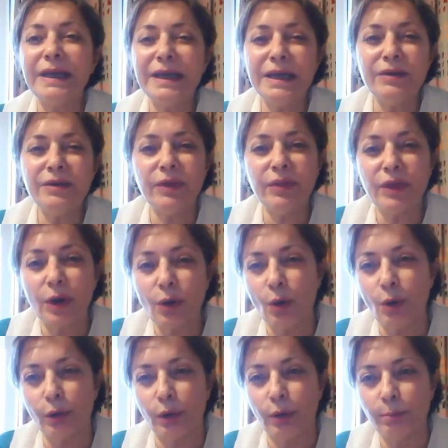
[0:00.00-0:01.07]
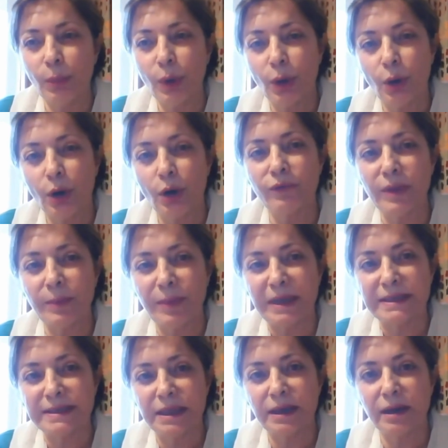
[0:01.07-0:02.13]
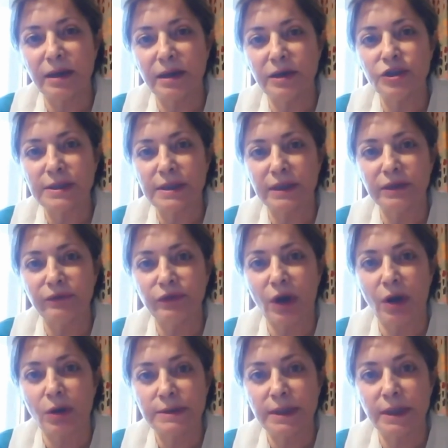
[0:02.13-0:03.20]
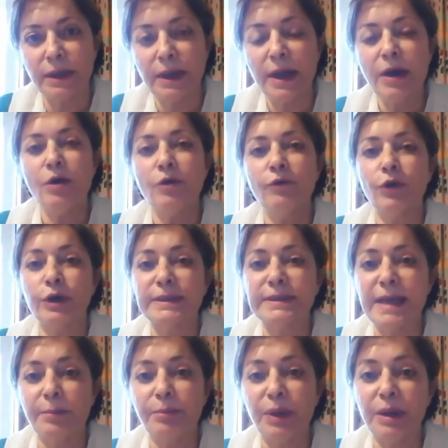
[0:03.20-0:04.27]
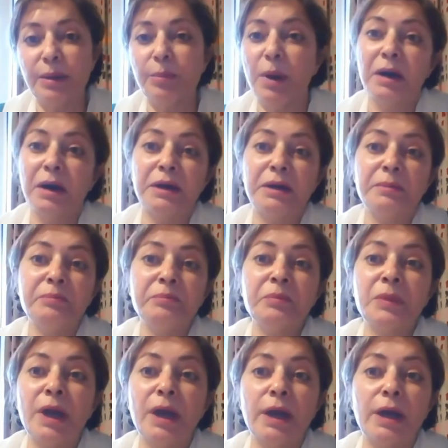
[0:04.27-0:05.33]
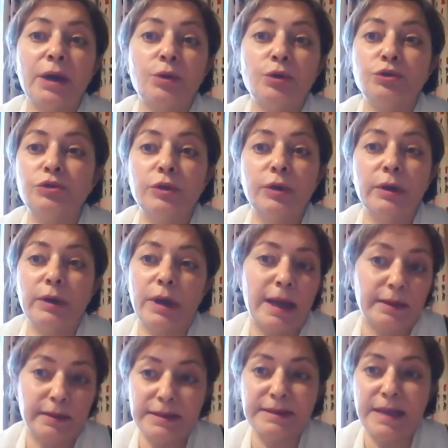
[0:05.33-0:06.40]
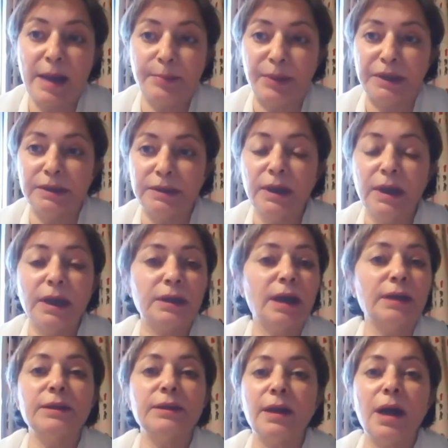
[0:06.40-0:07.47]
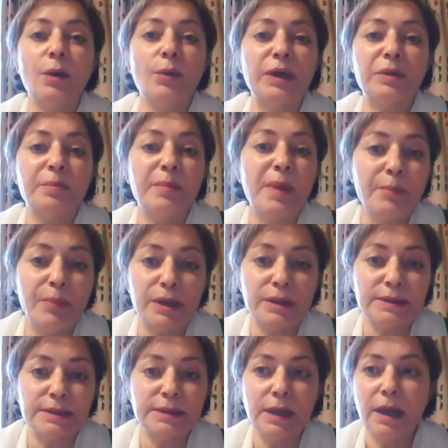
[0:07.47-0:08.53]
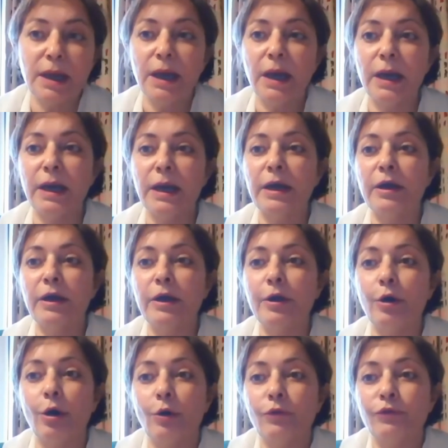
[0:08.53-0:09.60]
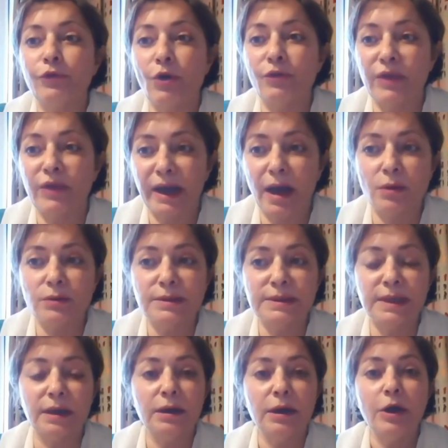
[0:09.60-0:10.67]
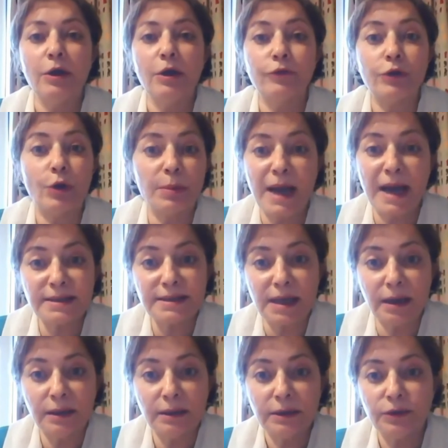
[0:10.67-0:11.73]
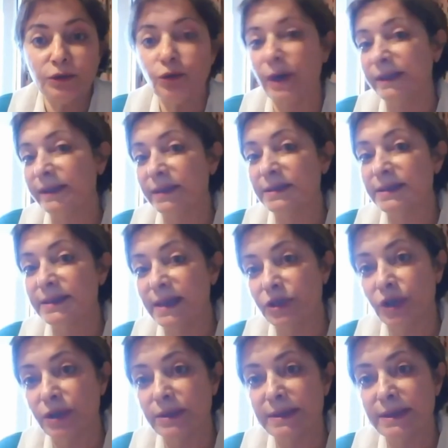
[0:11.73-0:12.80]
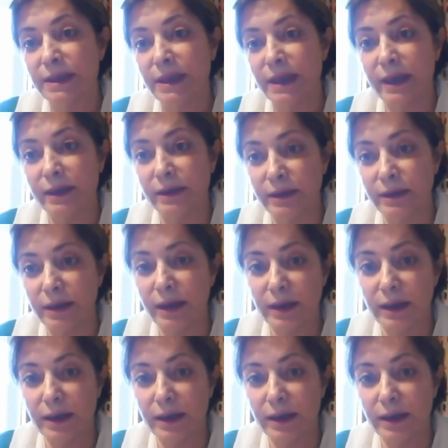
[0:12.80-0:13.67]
even the quorum of the Palestinian Legislative Council. For example, by and this happened, not allowing members of the council from Gaza to attend sessions in